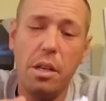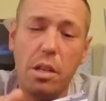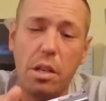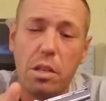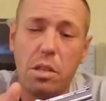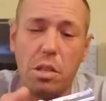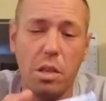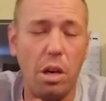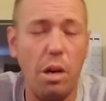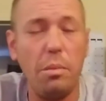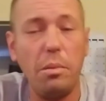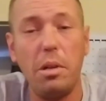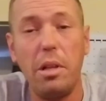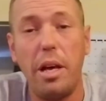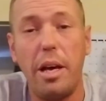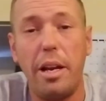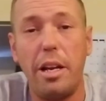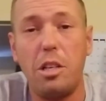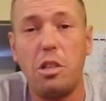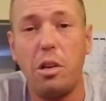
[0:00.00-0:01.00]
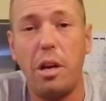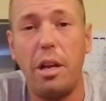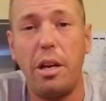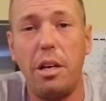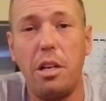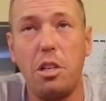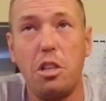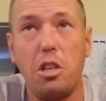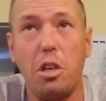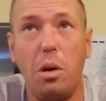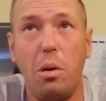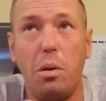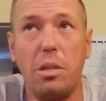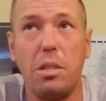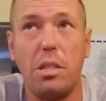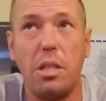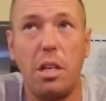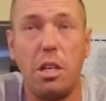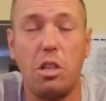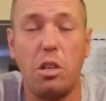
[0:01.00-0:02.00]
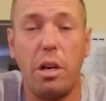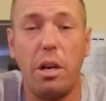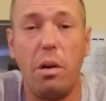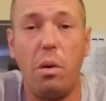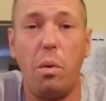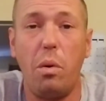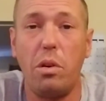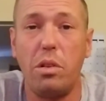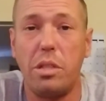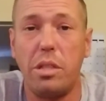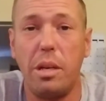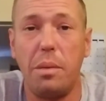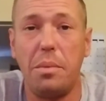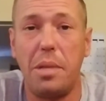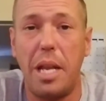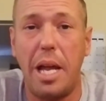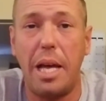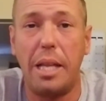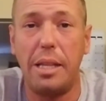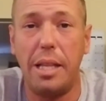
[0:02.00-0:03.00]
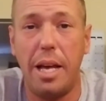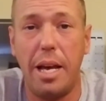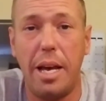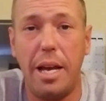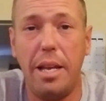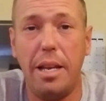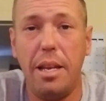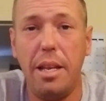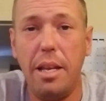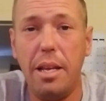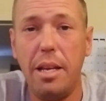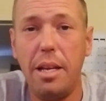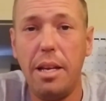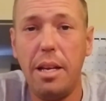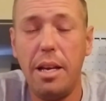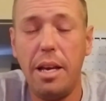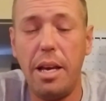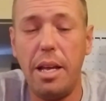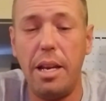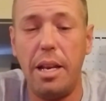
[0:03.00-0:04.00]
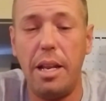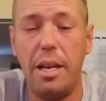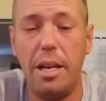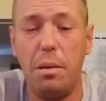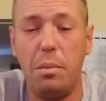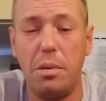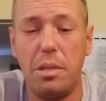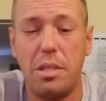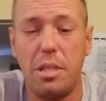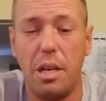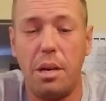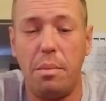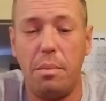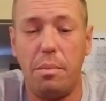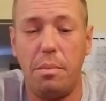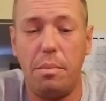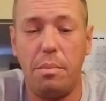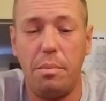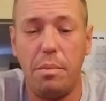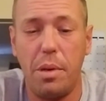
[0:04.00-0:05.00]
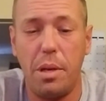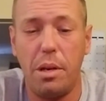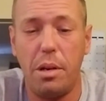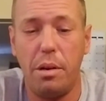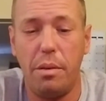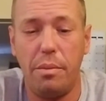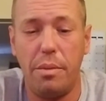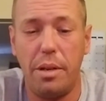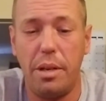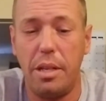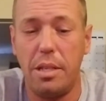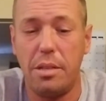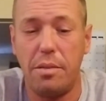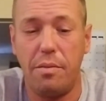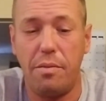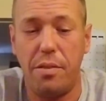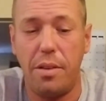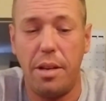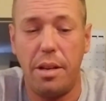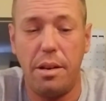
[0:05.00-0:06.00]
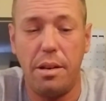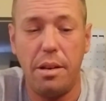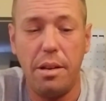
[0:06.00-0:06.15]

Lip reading: So I'm glad I tried it at a show instead of trying to order something online and end up with something, you know, that doesn't fit.